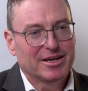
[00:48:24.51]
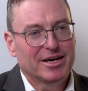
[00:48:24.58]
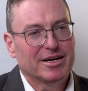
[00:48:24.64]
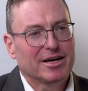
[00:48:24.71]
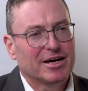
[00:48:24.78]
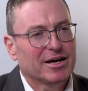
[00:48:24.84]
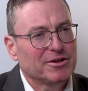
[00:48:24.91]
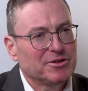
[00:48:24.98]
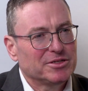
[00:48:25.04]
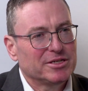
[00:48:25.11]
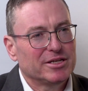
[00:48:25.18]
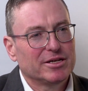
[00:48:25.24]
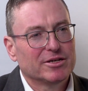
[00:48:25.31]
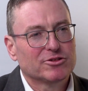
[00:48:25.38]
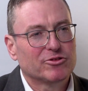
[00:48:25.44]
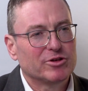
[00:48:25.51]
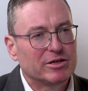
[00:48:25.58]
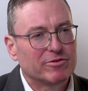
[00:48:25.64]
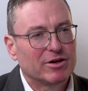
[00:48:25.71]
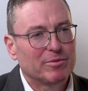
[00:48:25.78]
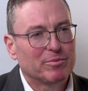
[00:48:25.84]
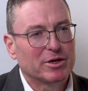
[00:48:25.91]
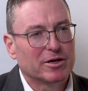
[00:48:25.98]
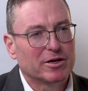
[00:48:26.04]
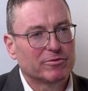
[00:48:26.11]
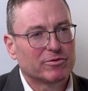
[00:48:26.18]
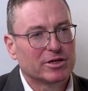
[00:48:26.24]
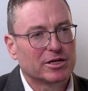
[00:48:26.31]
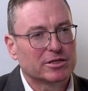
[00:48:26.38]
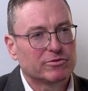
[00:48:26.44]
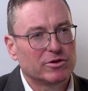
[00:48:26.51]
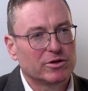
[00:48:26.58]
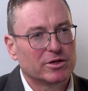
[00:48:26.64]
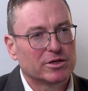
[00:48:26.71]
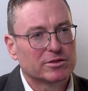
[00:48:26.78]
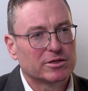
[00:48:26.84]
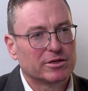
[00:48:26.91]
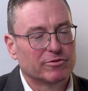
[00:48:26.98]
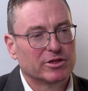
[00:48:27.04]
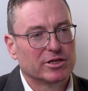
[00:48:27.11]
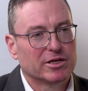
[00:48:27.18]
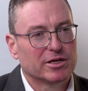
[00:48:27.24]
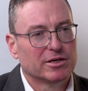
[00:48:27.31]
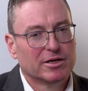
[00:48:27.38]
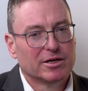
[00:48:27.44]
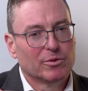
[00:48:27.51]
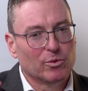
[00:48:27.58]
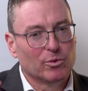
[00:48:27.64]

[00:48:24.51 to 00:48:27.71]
And how do you see the industry developing over the next few years, given that